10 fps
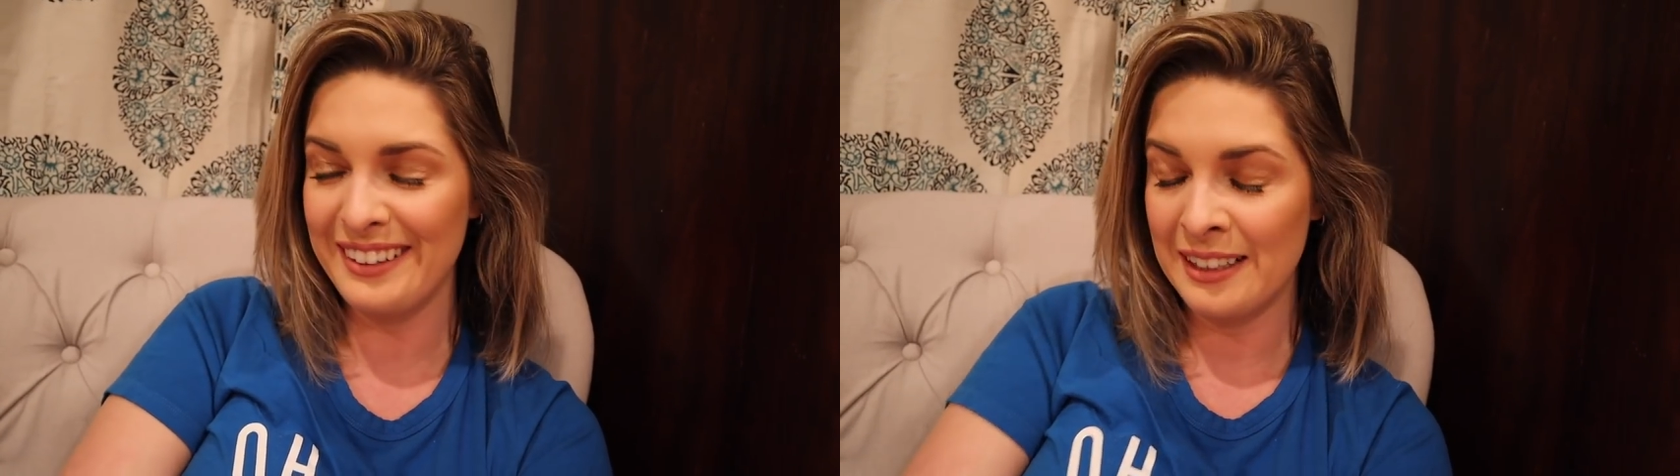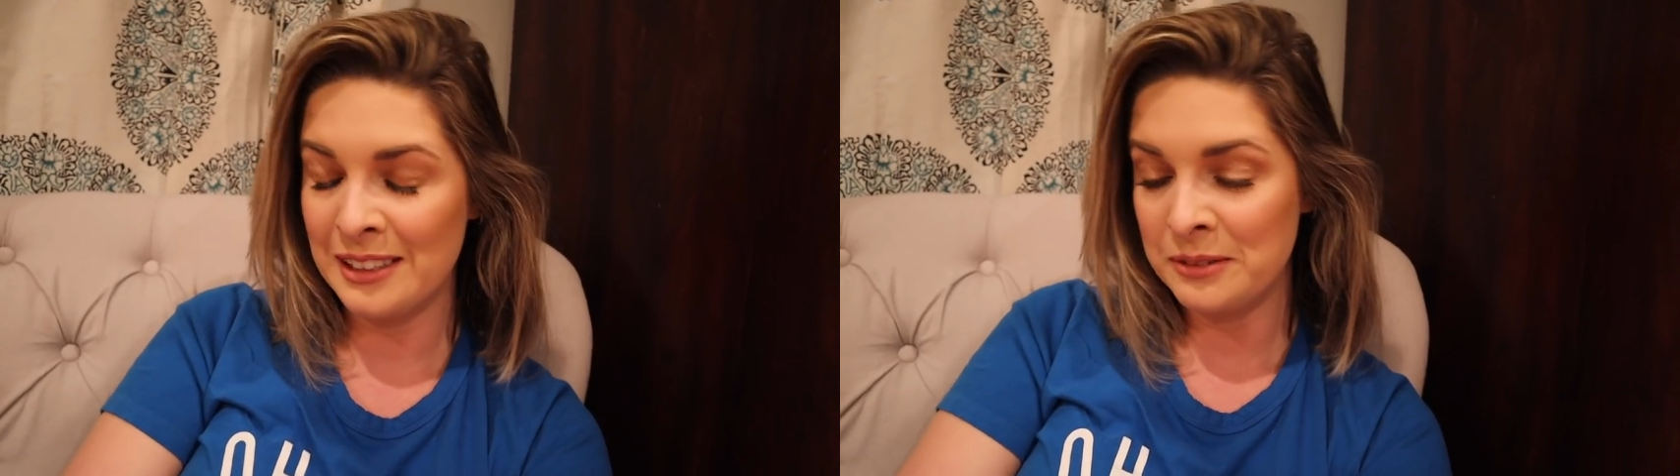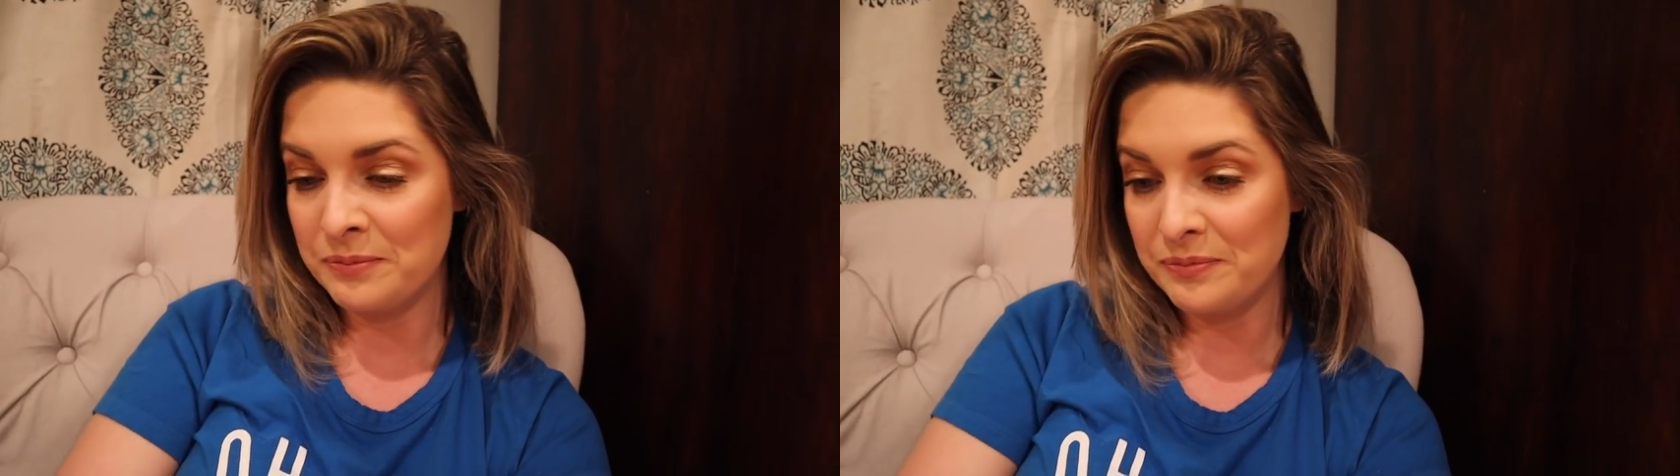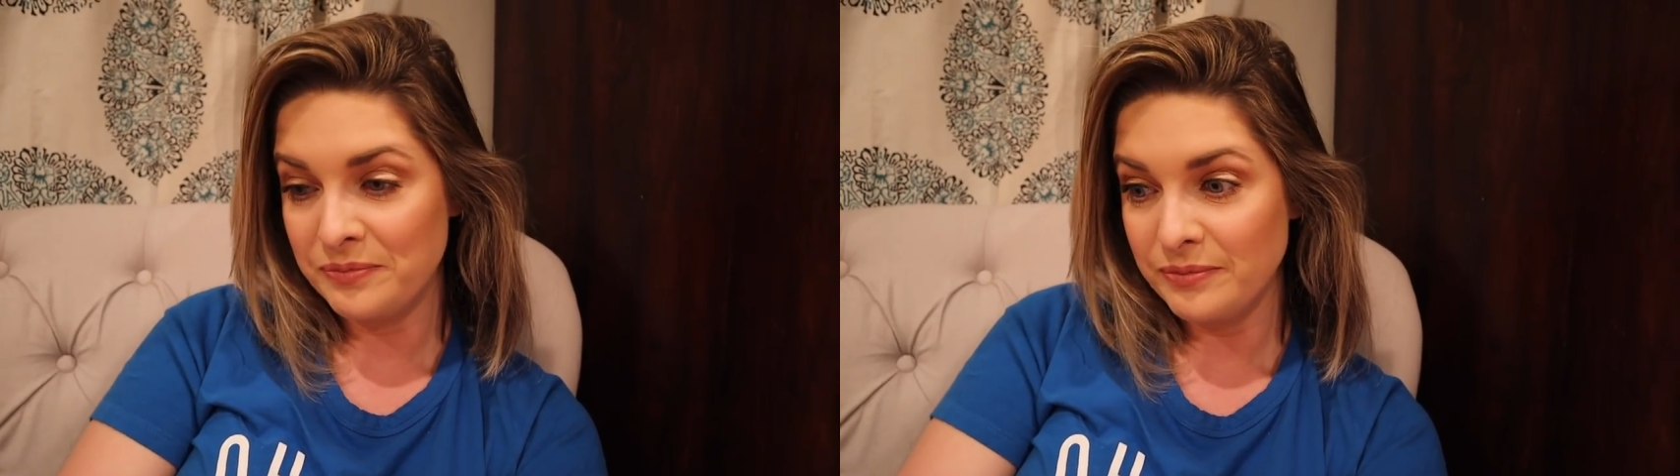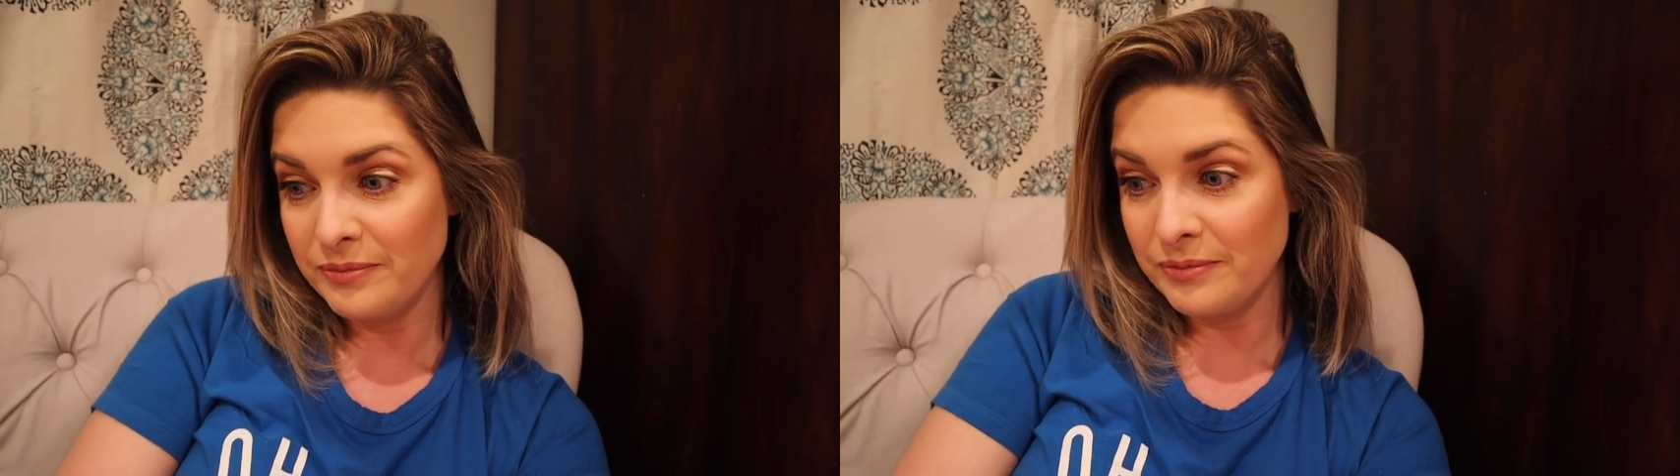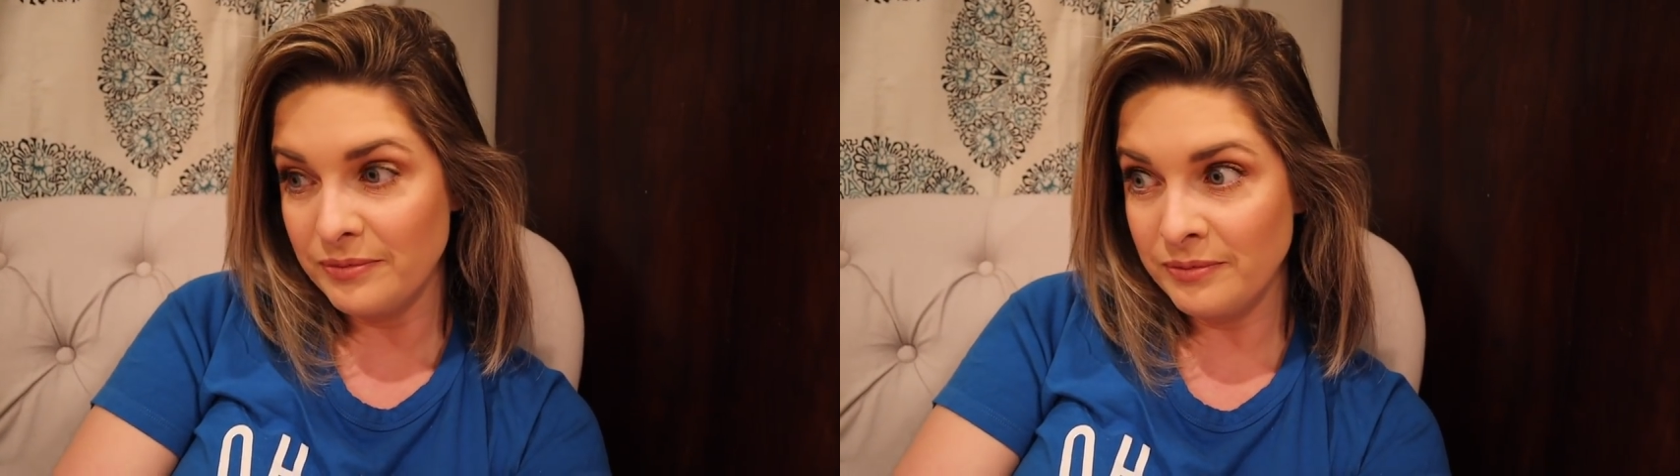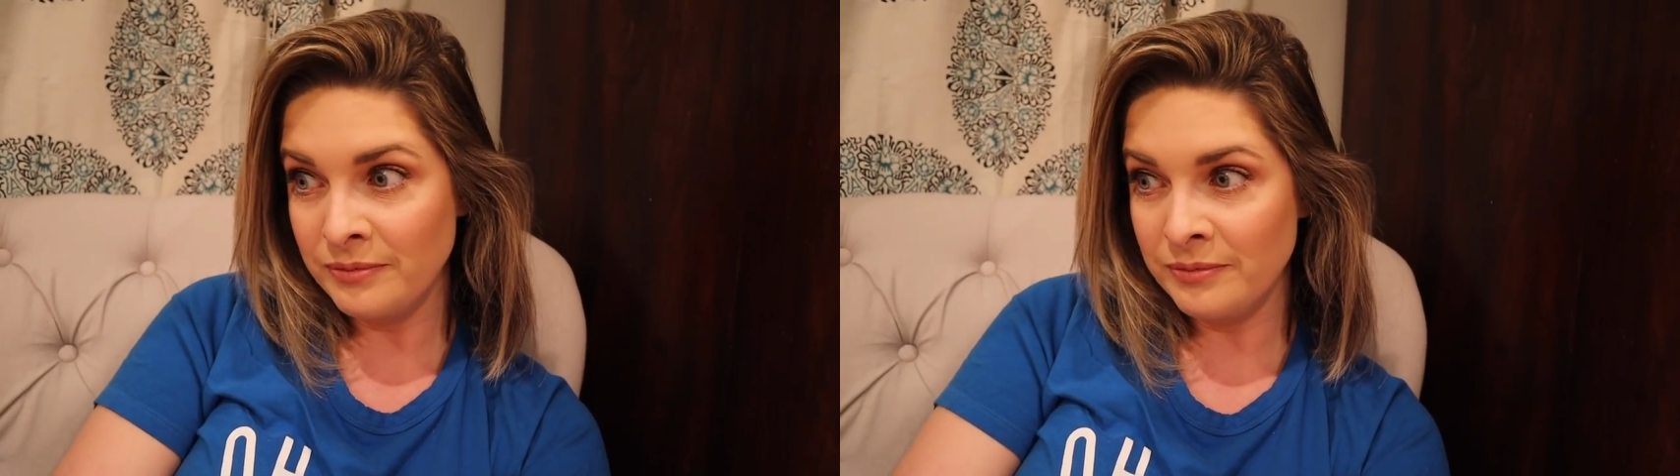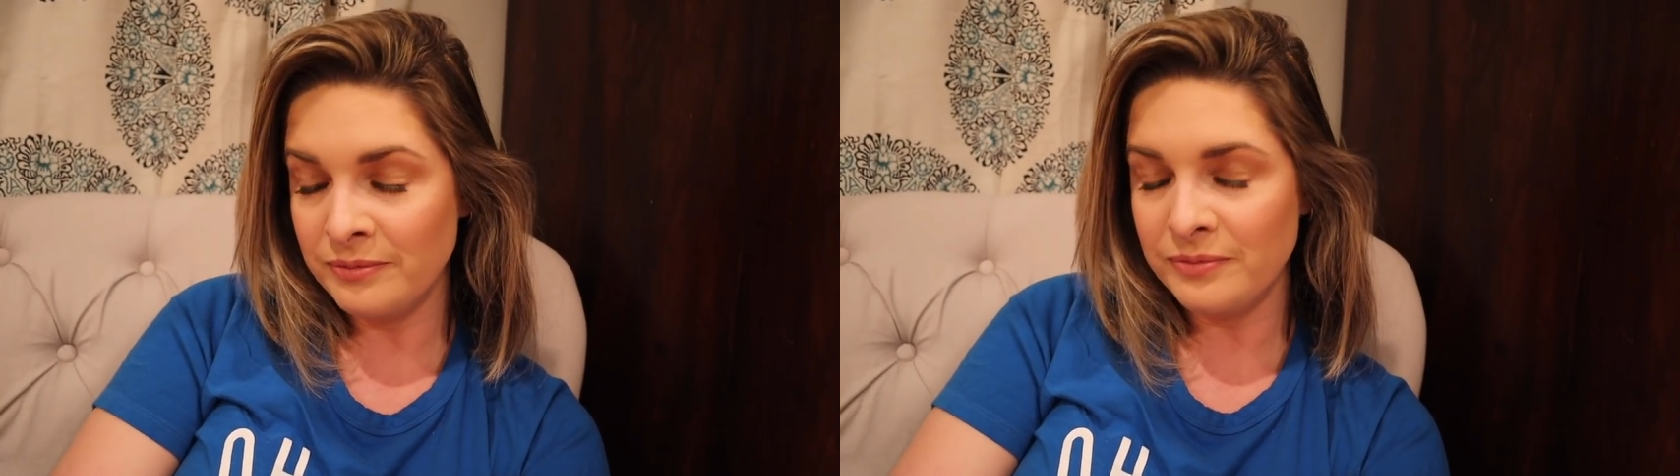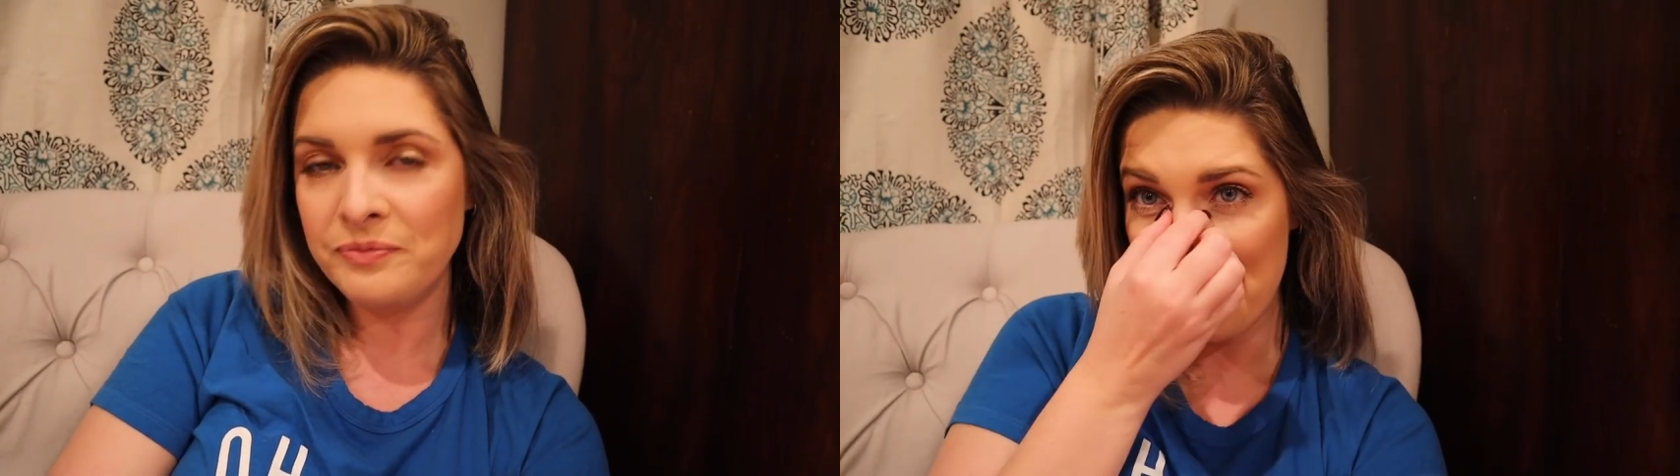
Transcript: I don't